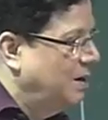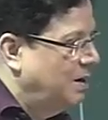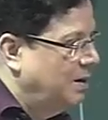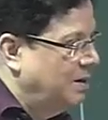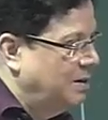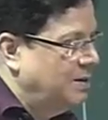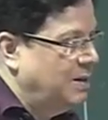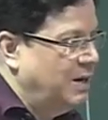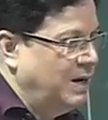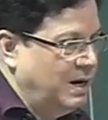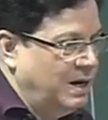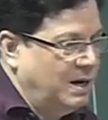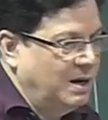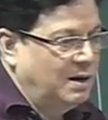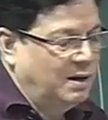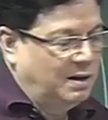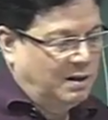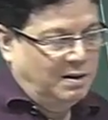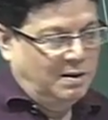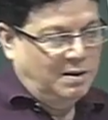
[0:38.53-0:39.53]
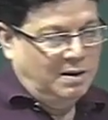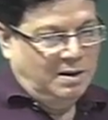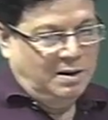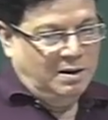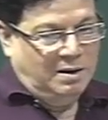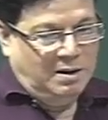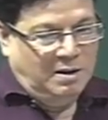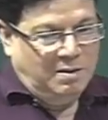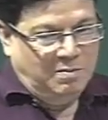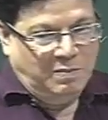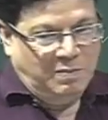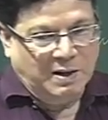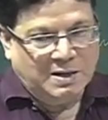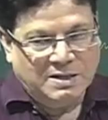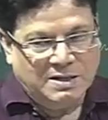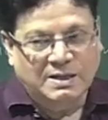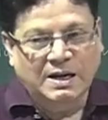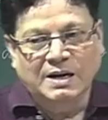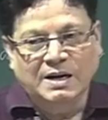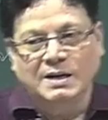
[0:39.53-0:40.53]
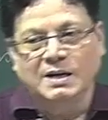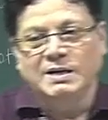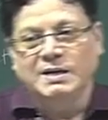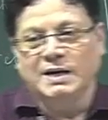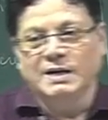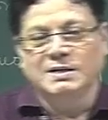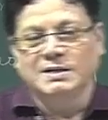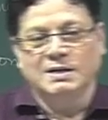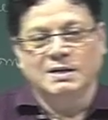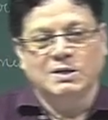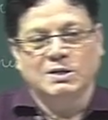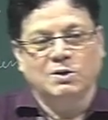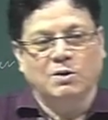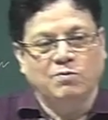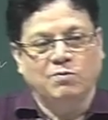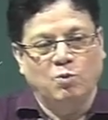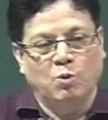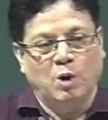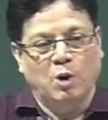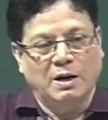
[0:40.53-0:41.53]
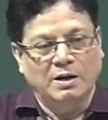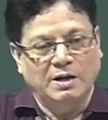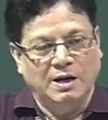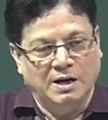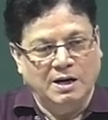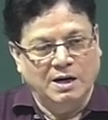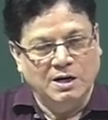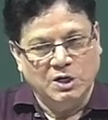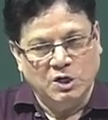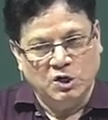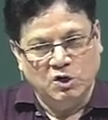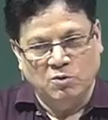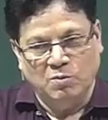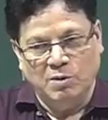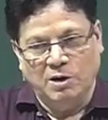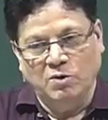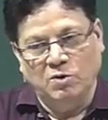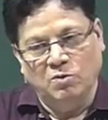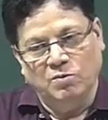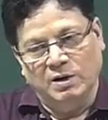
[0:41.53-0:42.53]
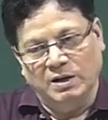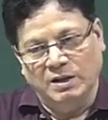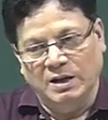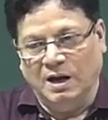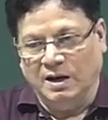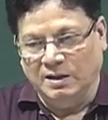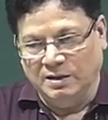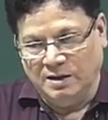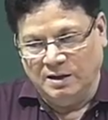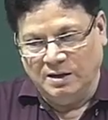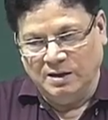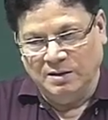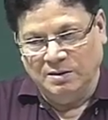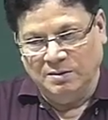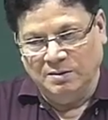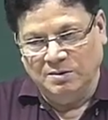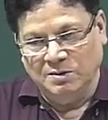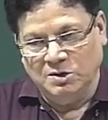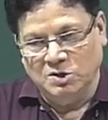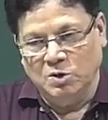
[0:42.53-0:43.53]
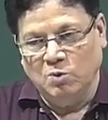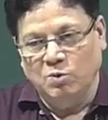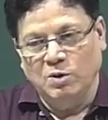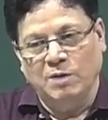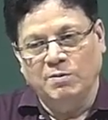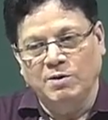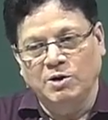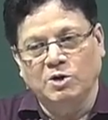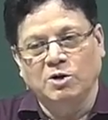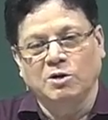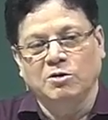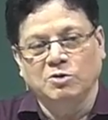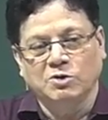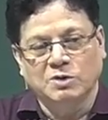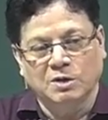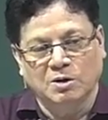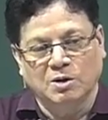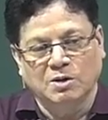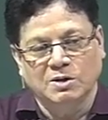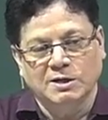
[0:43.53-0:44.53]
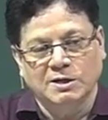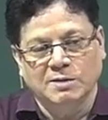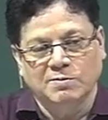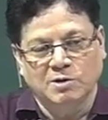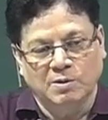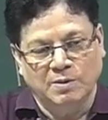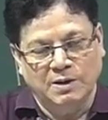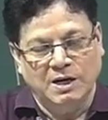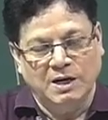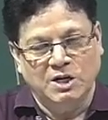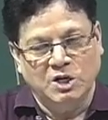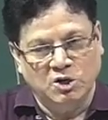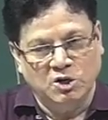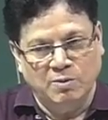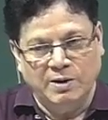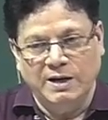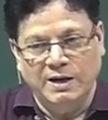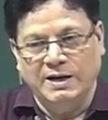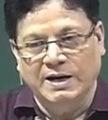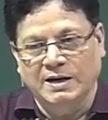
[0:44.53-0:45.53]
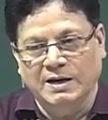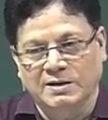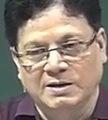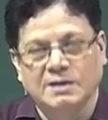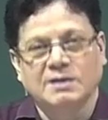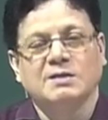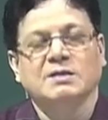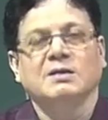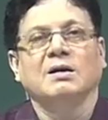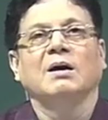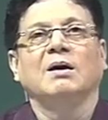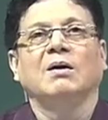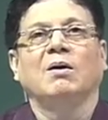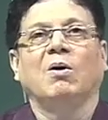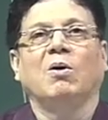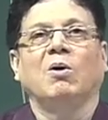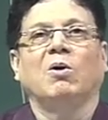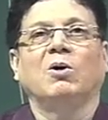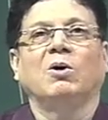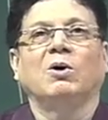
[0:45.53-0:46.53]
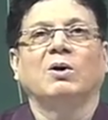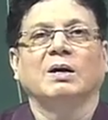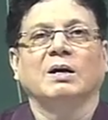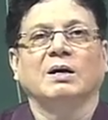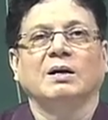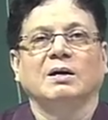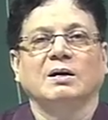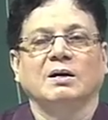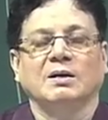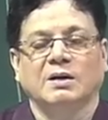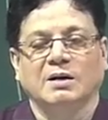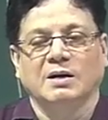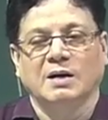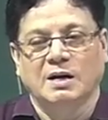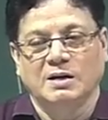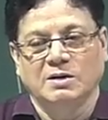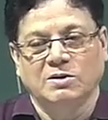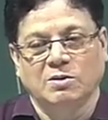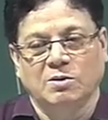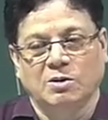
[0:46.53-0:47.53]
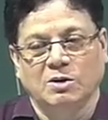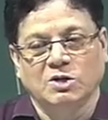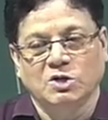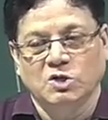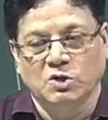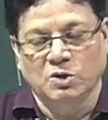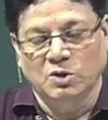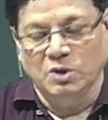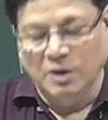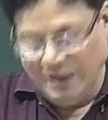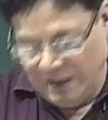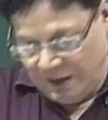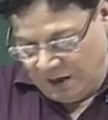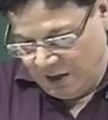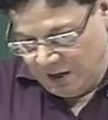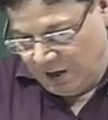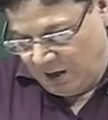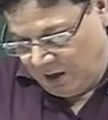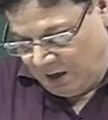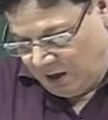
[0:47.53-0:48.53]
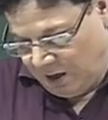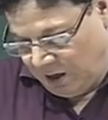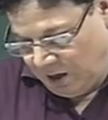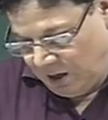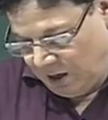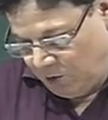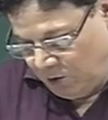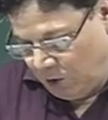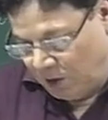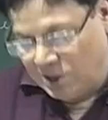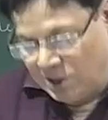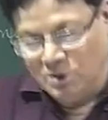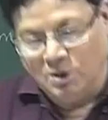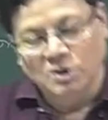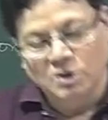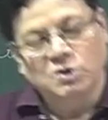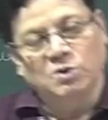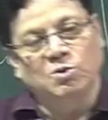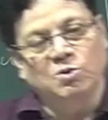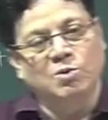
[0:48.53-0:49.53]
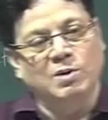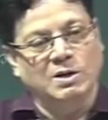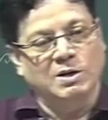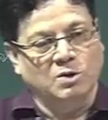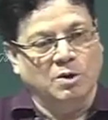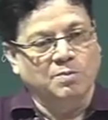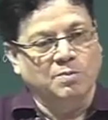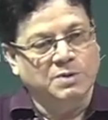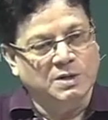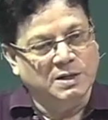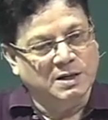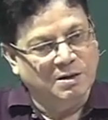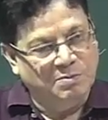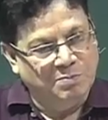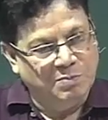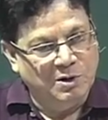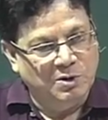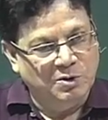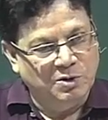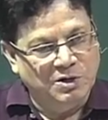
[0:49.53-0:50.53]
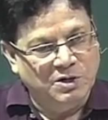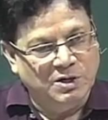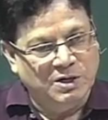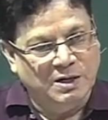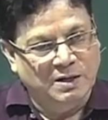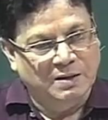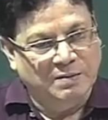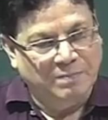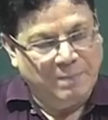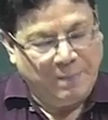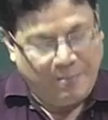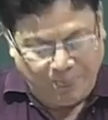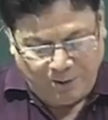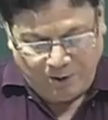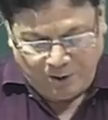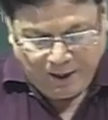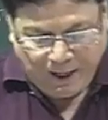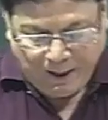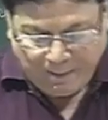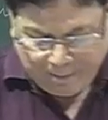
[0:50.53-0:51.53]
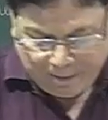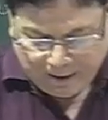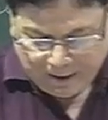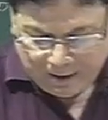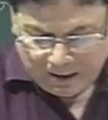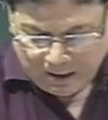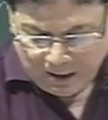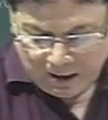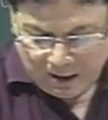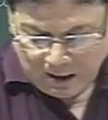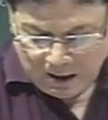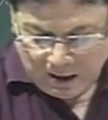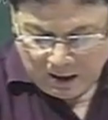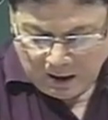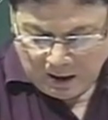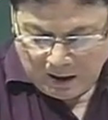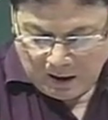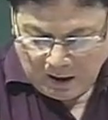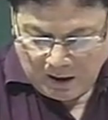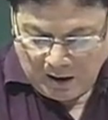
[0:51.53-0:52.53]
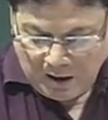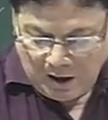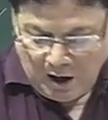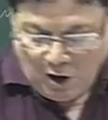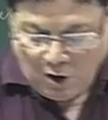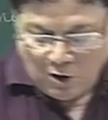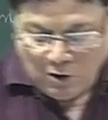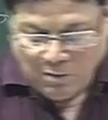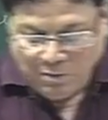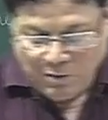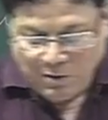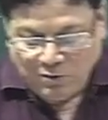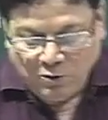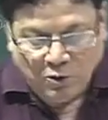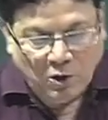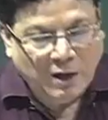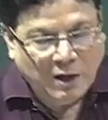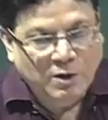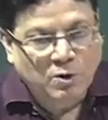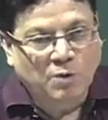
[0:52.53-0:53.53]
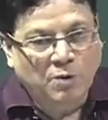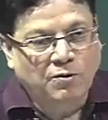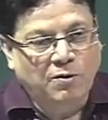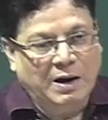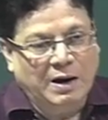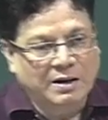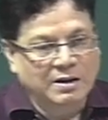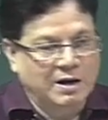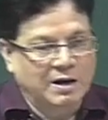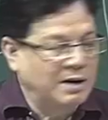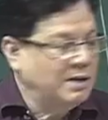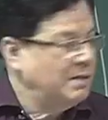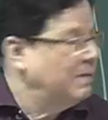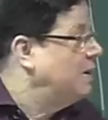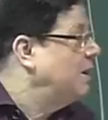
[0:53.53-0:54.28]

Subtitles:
the percentage excess of one enantiomer over the other. So, we have introduced the concept of enantiomeric excess, or and also what is also known as optical purity. Okay. Now, before I go further,